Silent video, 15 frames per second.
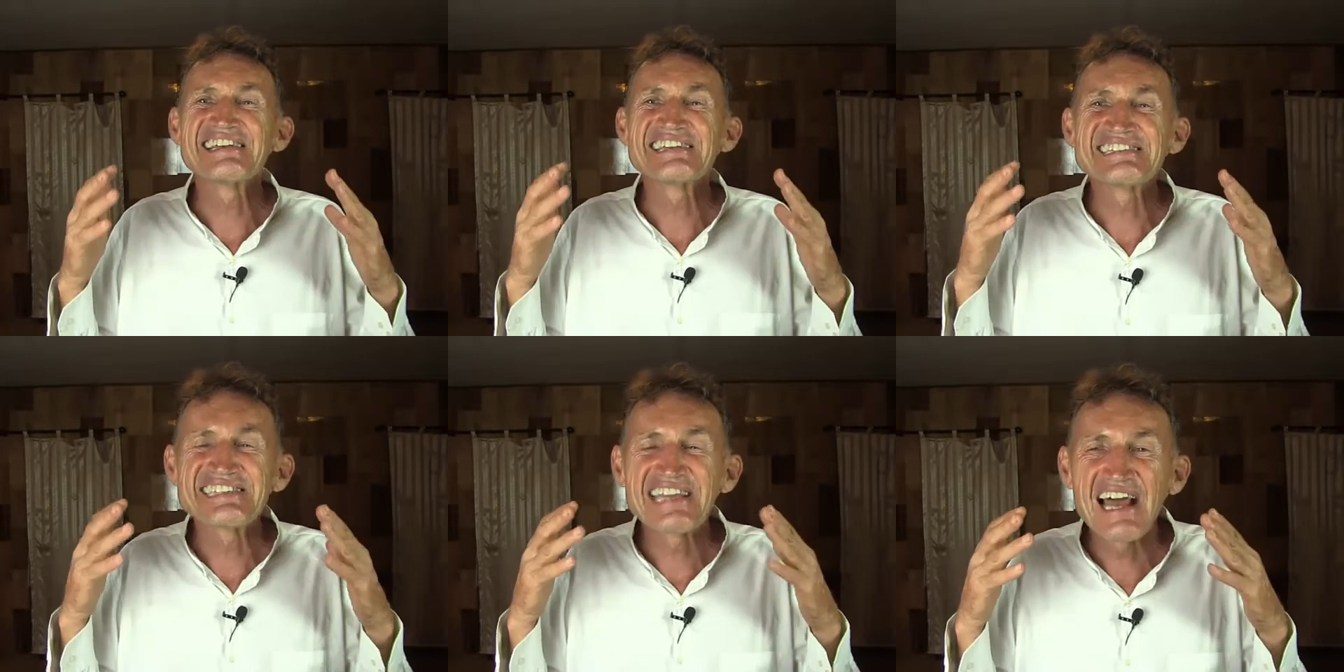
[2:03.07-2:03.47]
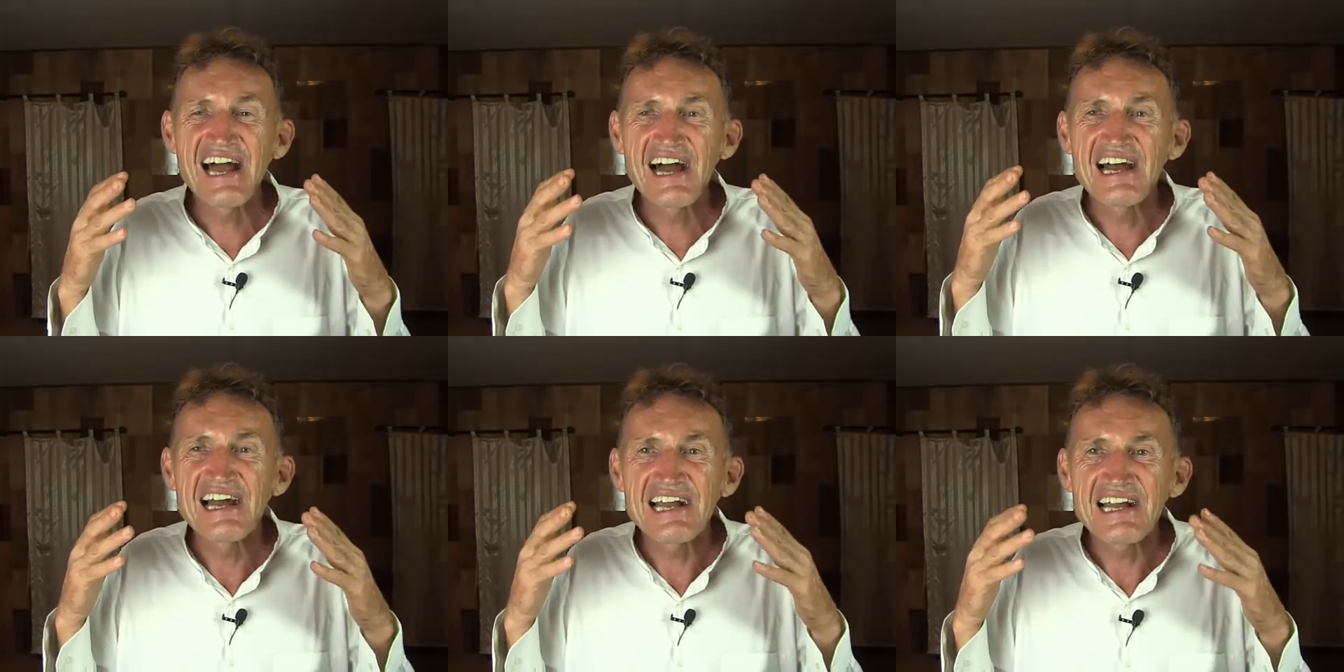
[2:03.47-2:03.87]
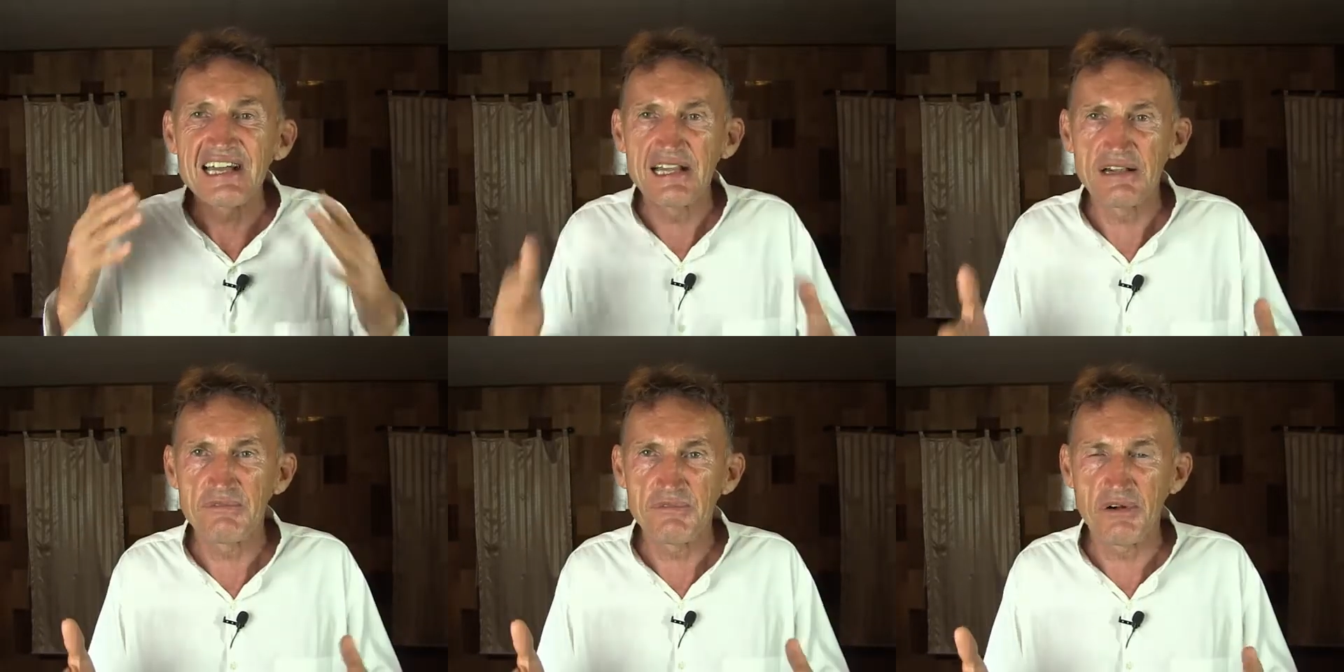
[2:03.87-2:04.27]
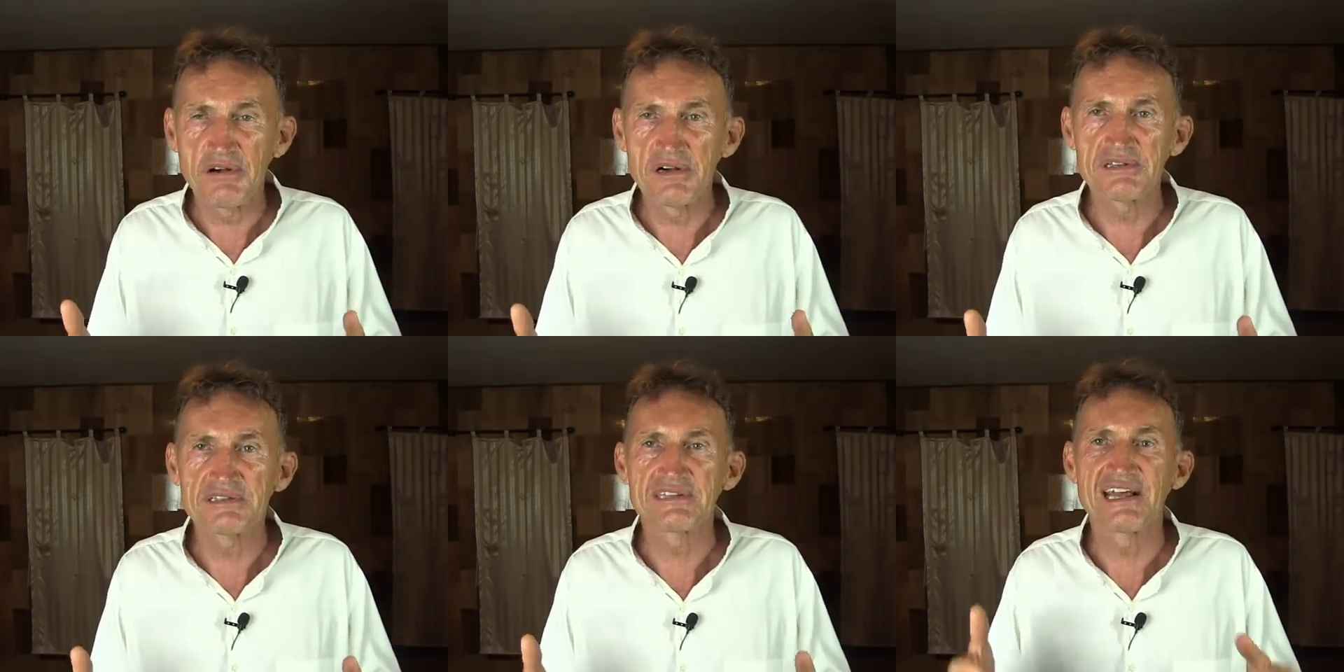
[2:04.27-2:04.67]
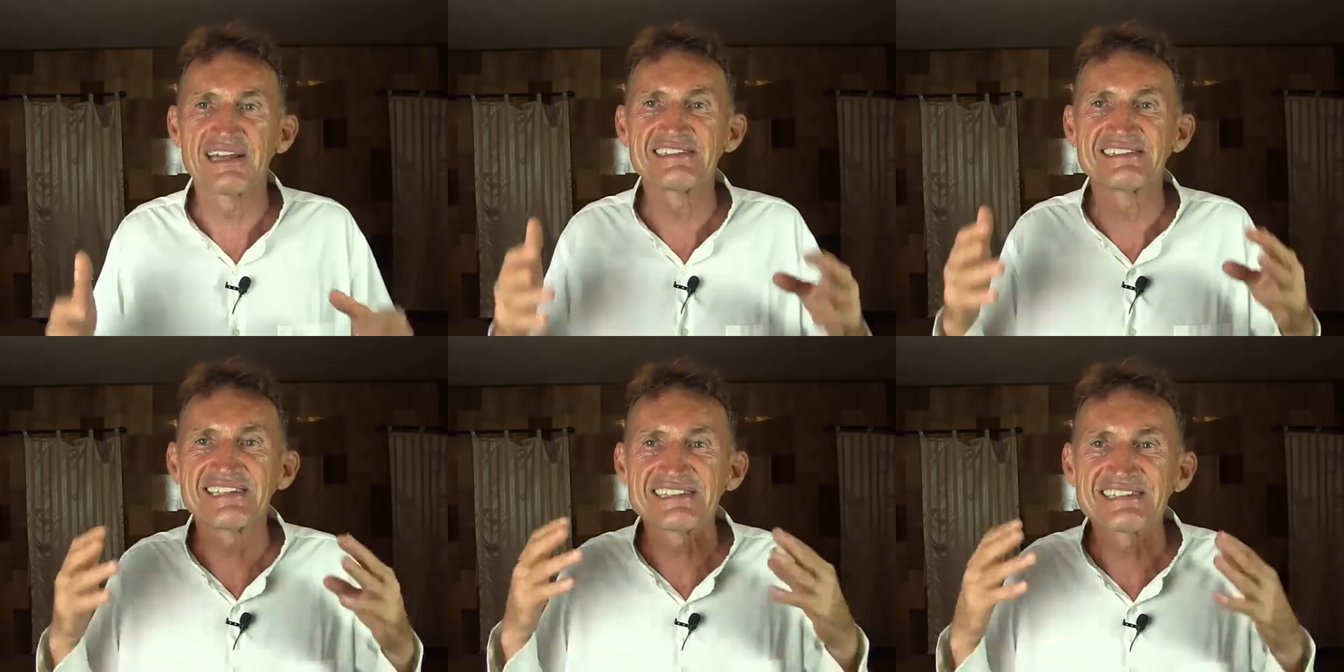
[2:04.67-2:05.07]
their real world,
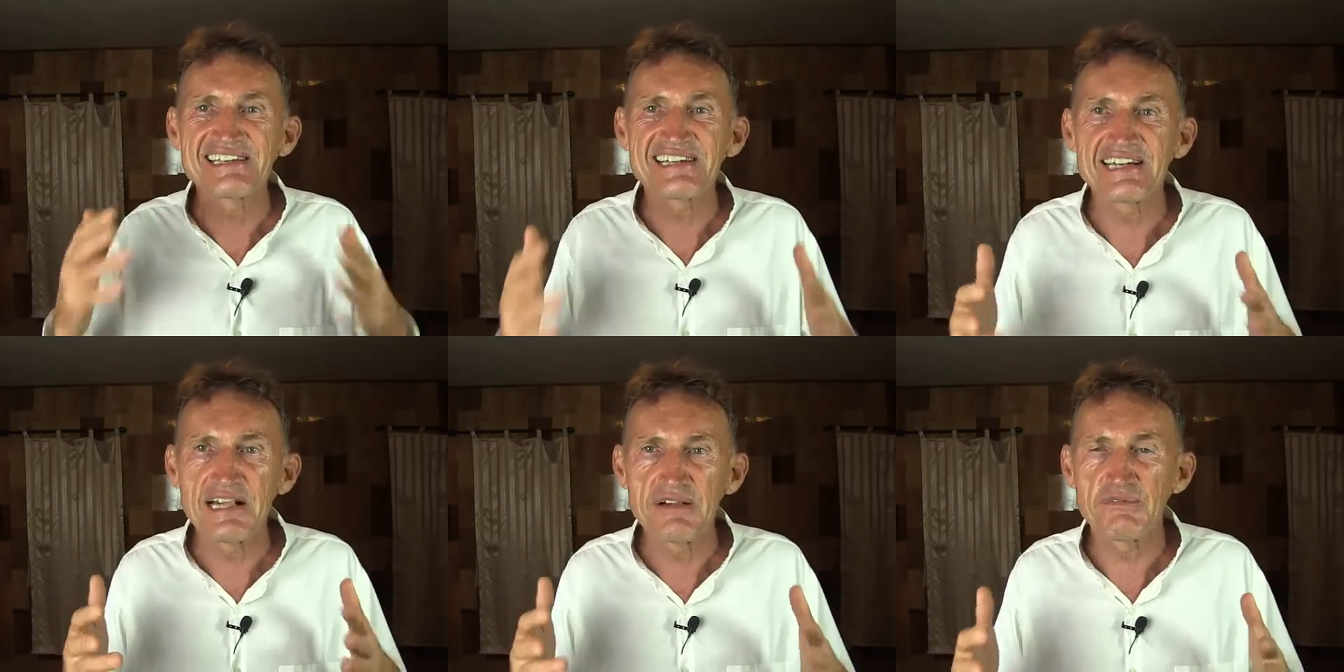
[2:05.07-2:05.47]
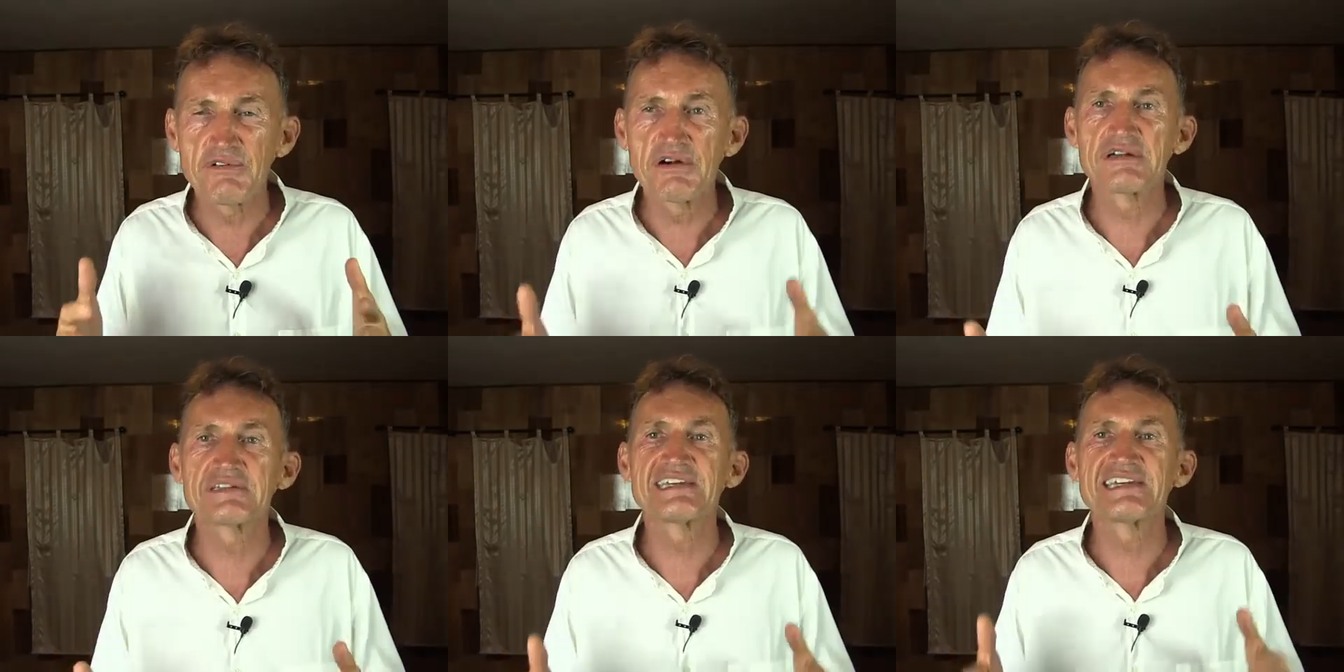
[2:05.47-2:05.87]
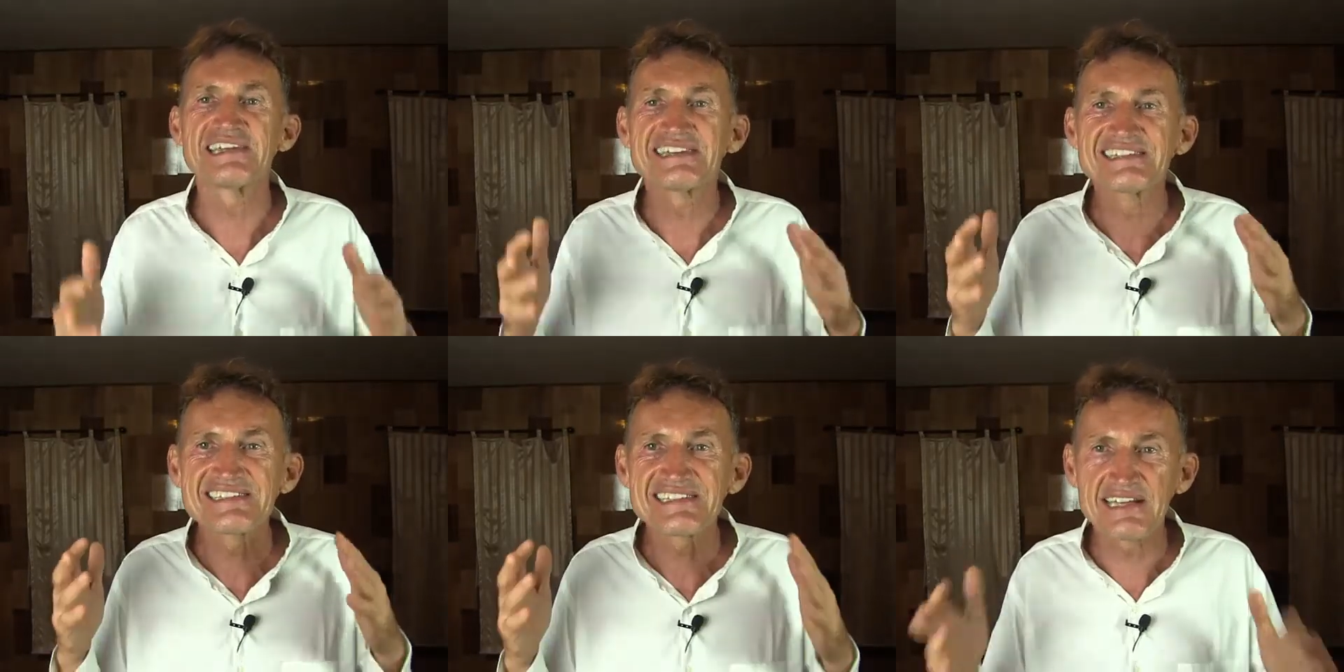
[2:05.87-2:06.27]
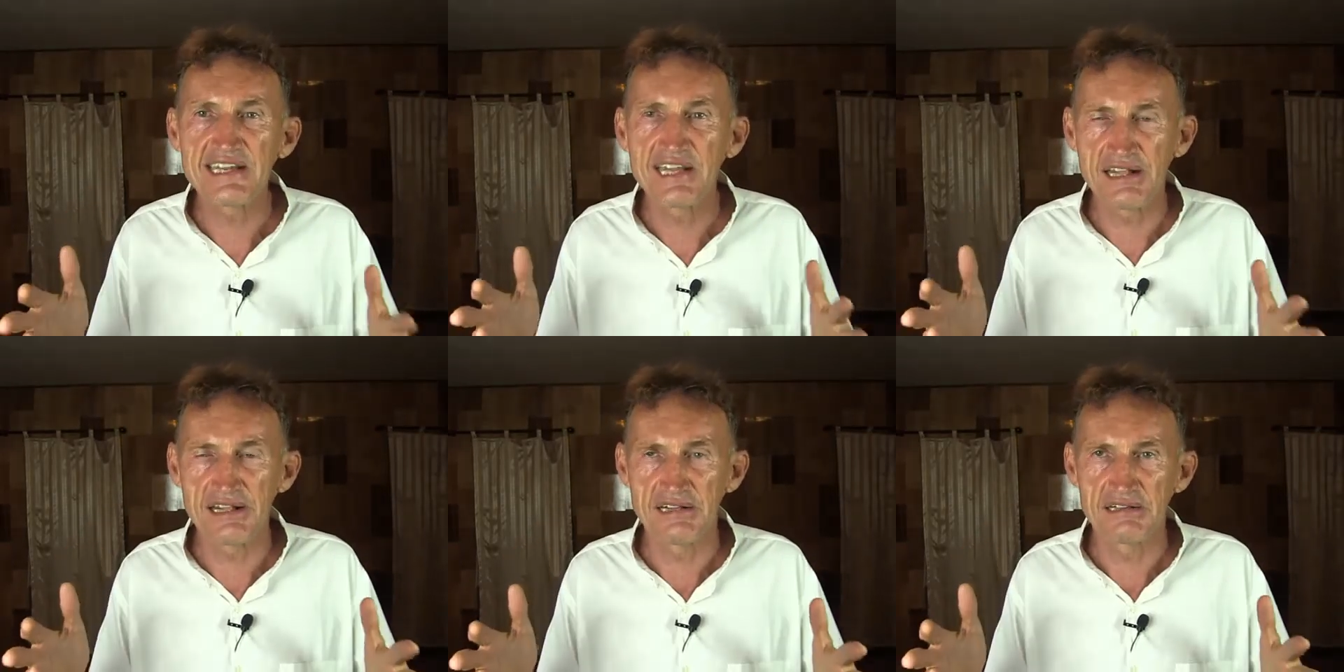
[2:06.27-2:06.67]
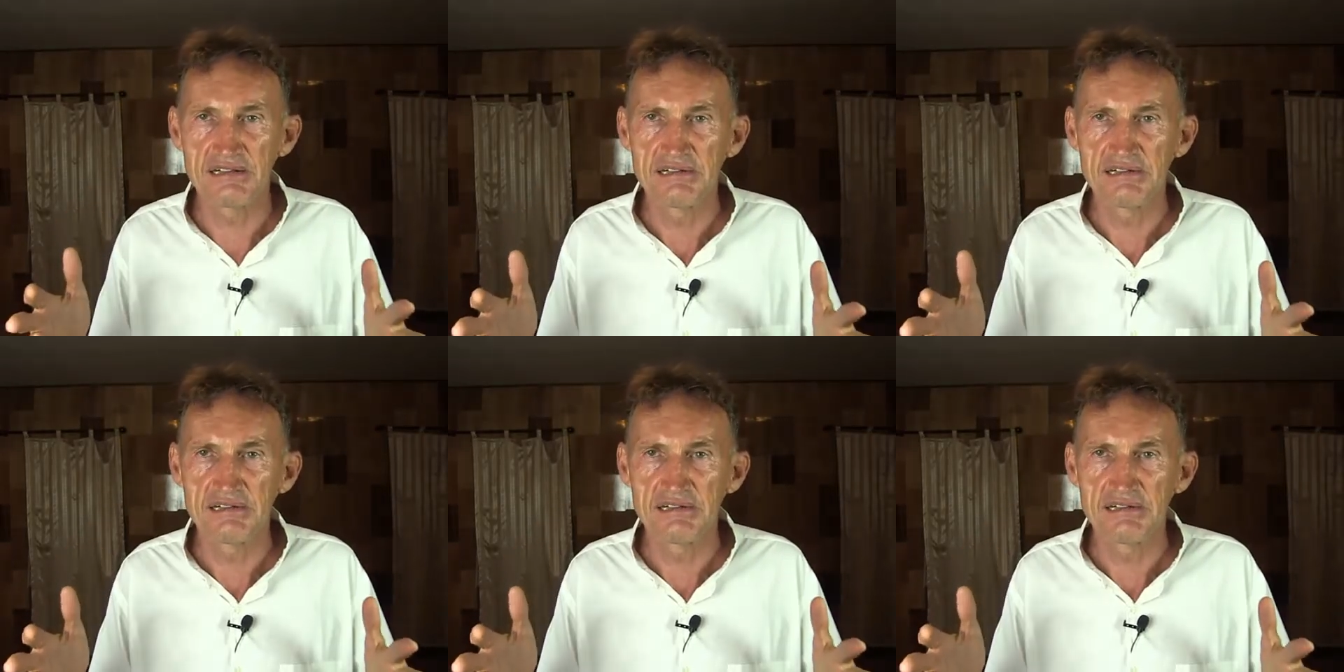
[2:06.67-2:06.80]
and this real world is real.